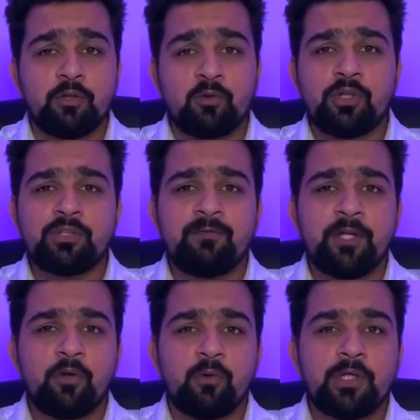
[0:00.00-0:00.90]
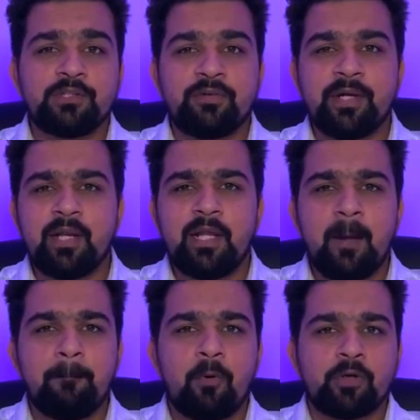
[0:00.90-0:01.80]
Today's video is really
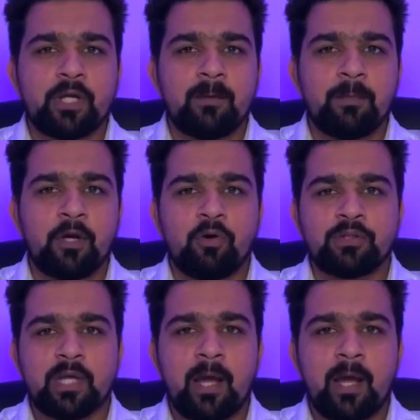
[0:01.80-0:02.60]
important because